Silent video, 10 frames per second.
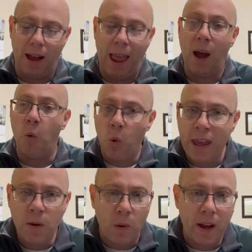how
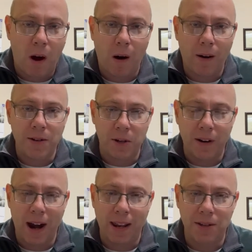weak we are as
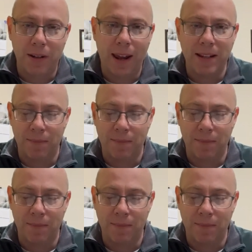United States,